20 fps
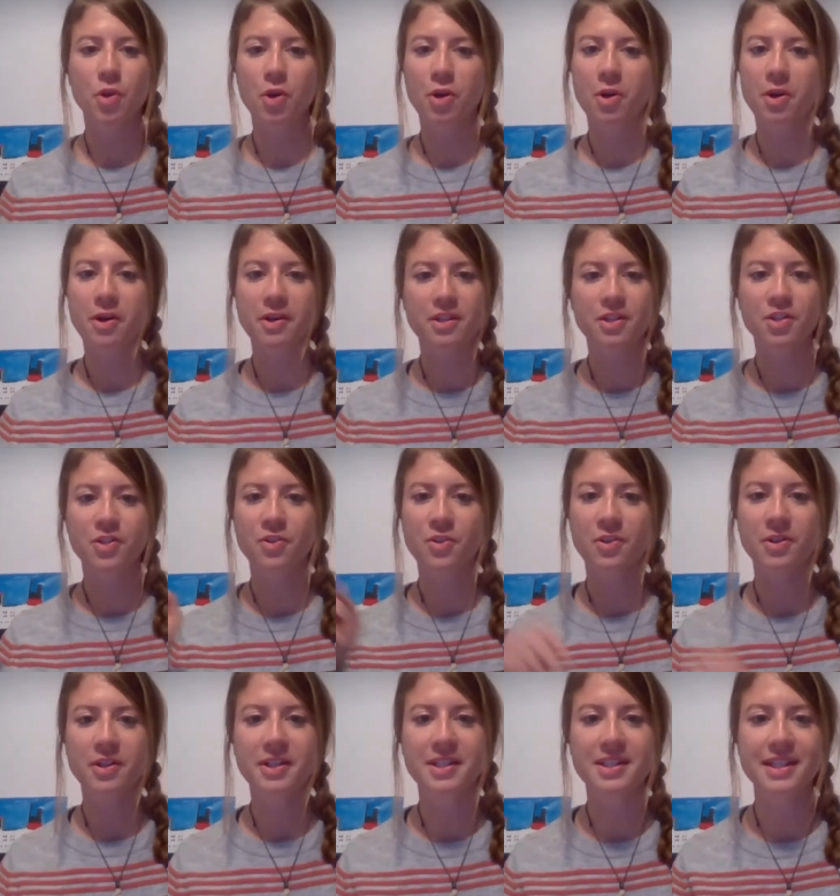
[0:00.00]
you're the
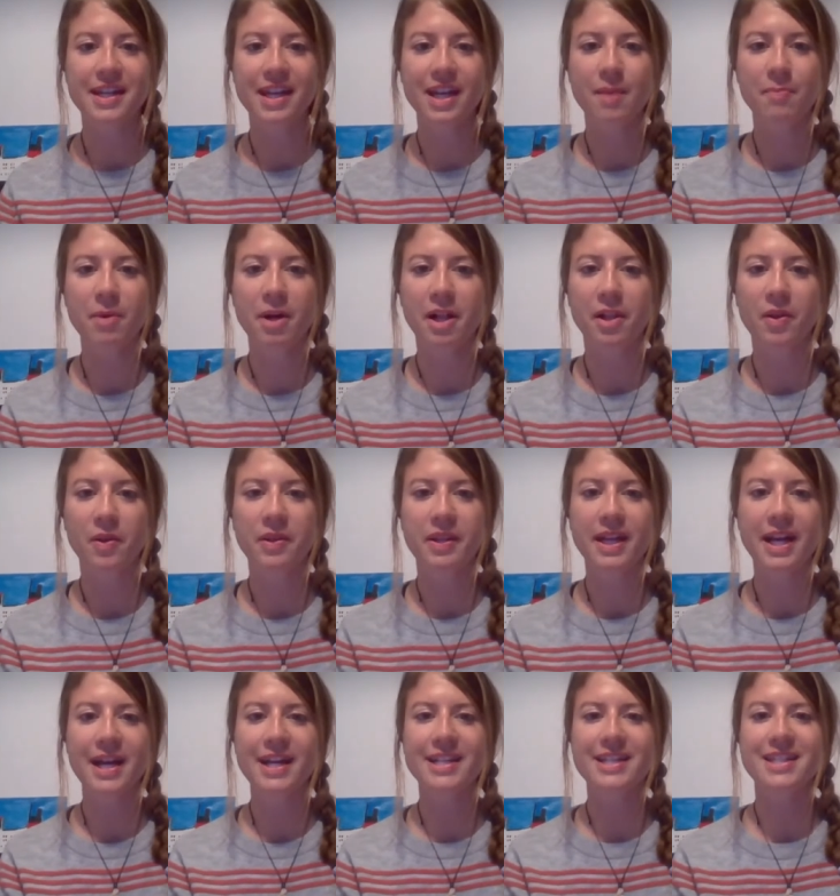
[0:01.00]
strongest animal on
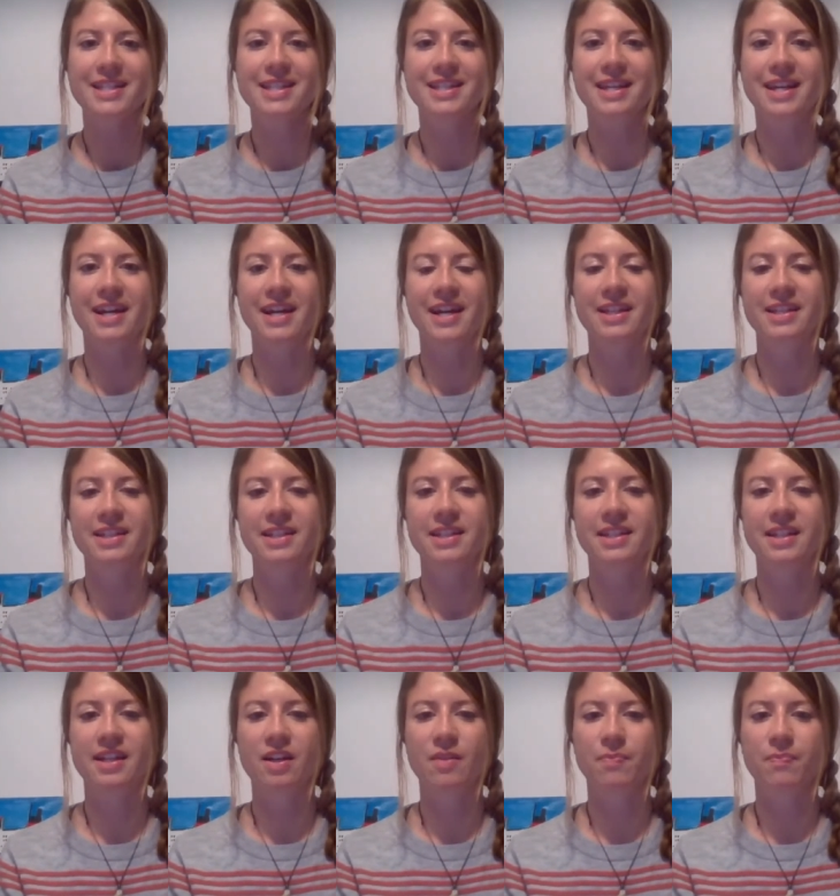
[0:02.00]
the ice and
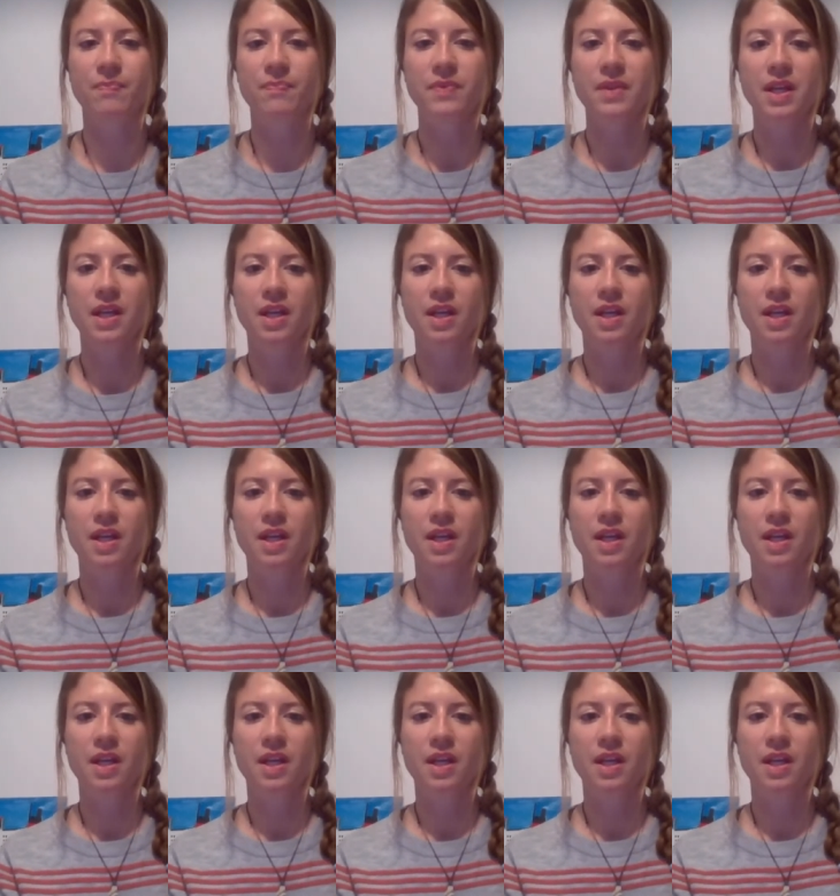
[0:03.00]
um,